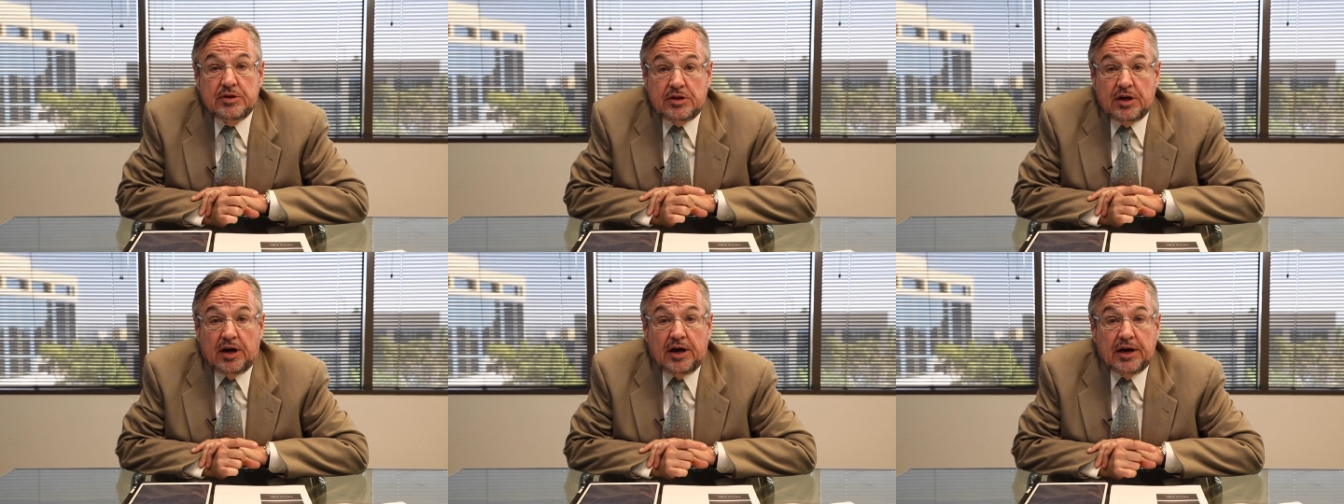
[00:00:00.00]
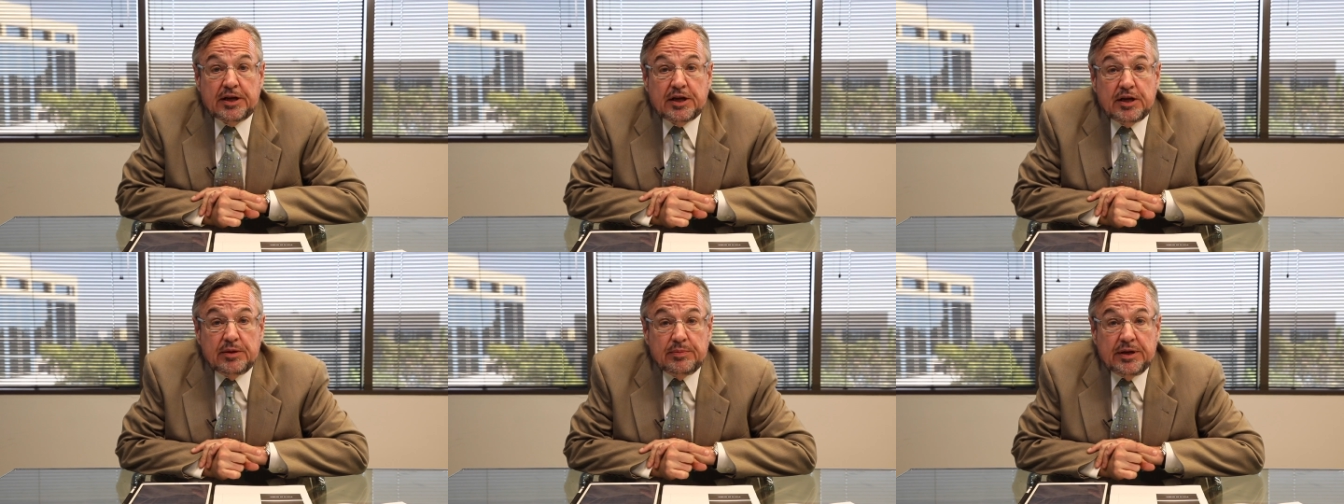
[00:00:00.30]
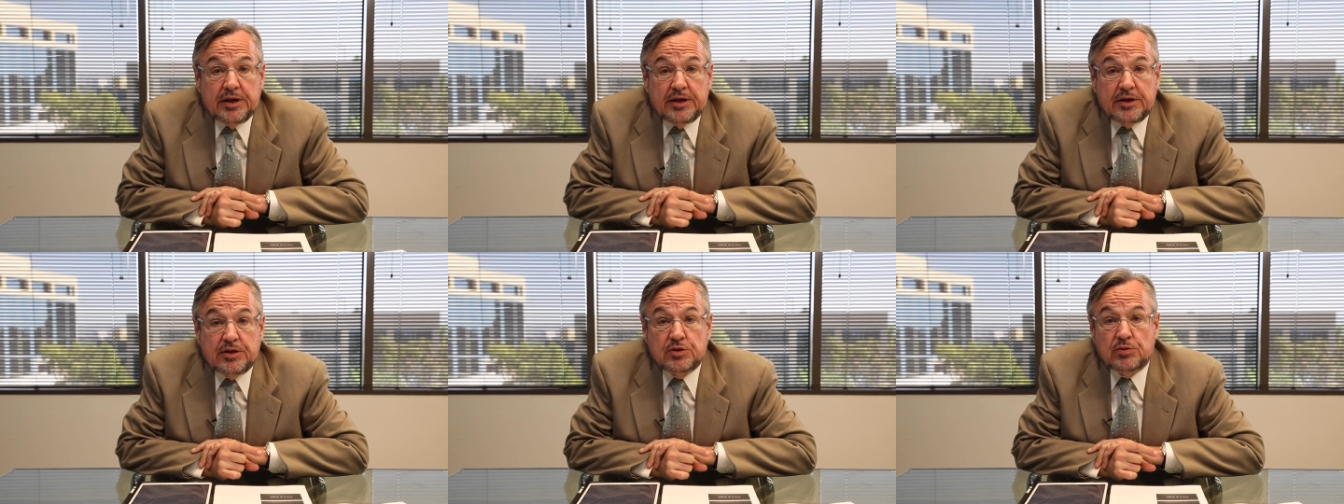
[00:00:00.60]

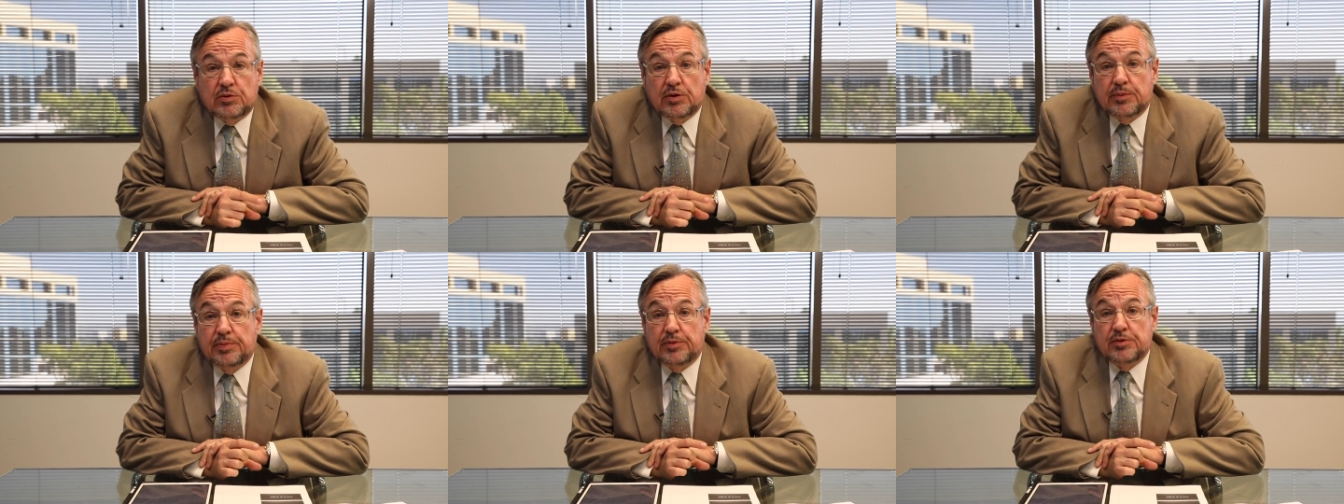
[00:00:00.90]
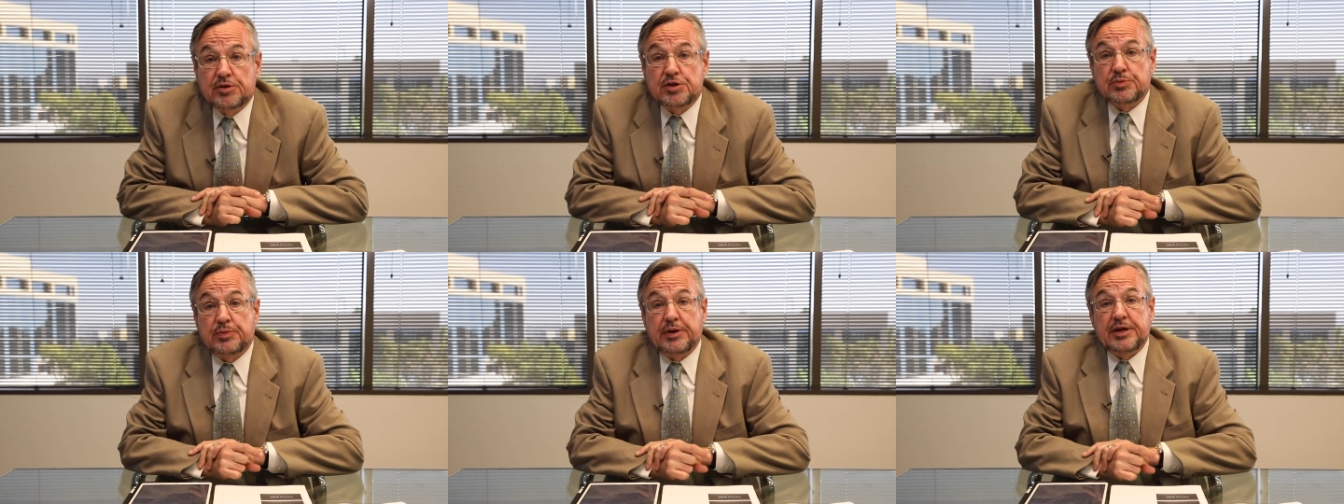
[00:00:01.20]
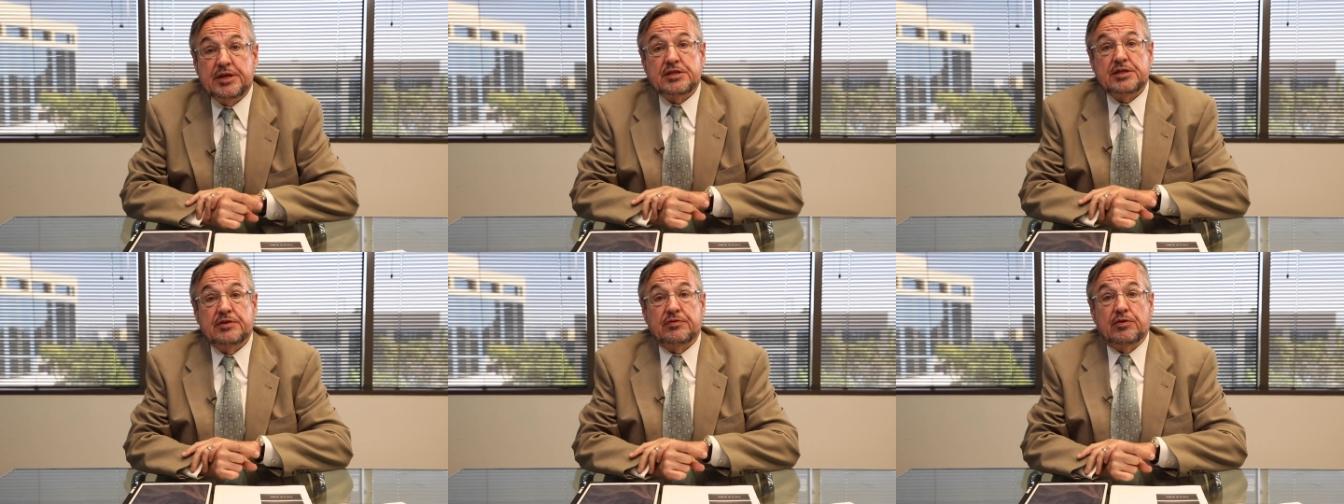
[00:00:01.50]
document or a
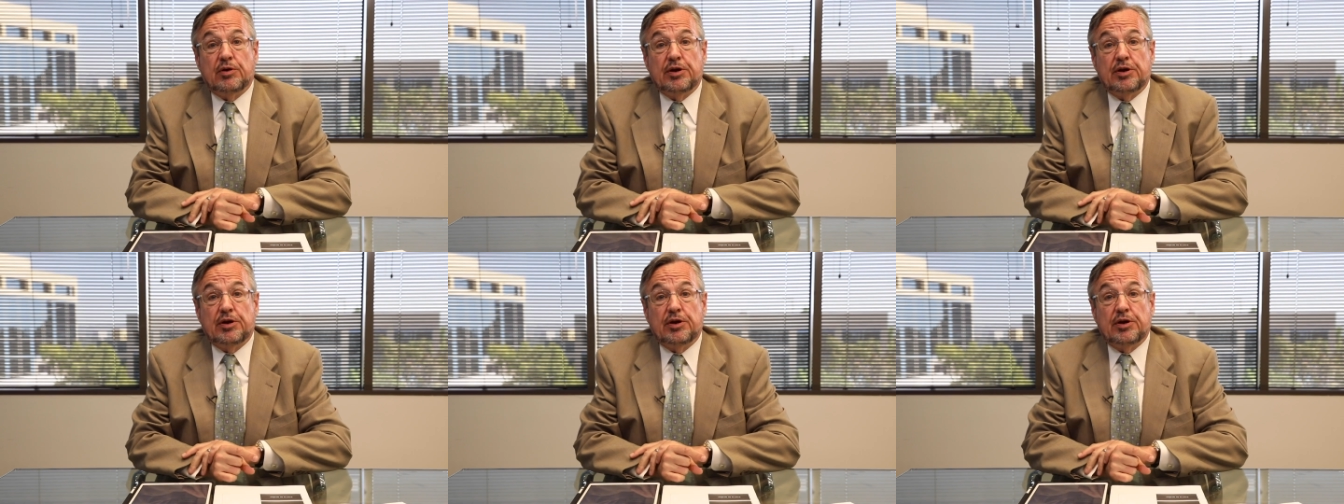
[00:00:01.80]
persuasive